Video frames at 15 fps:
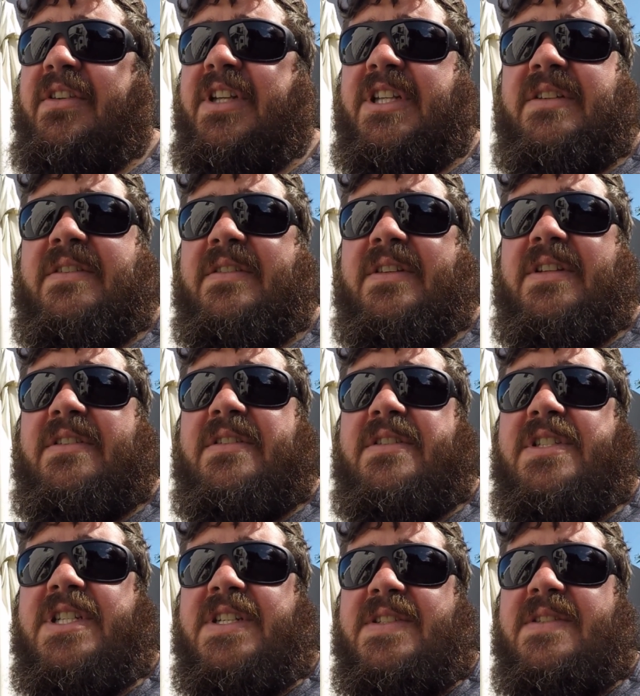It
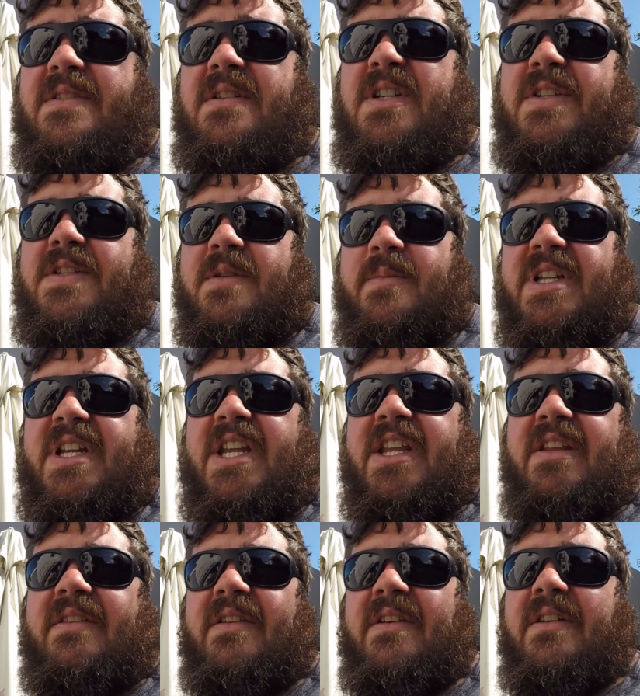just looks a bit
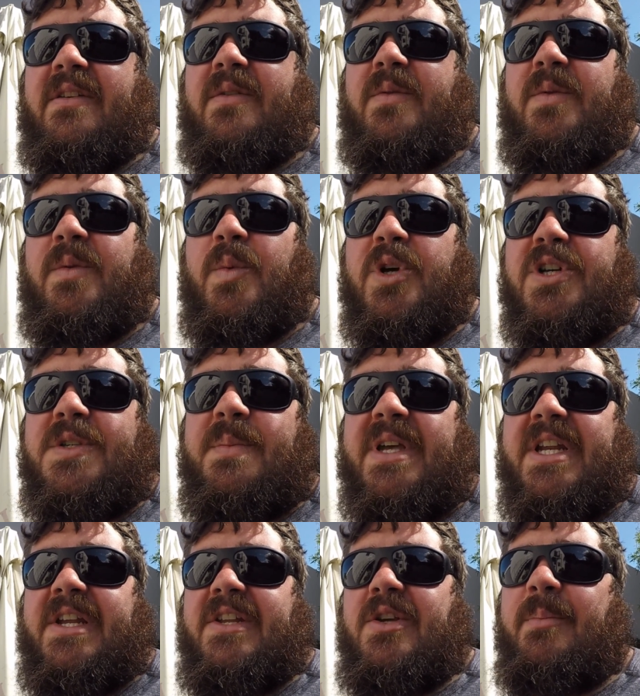neater, and it works better in your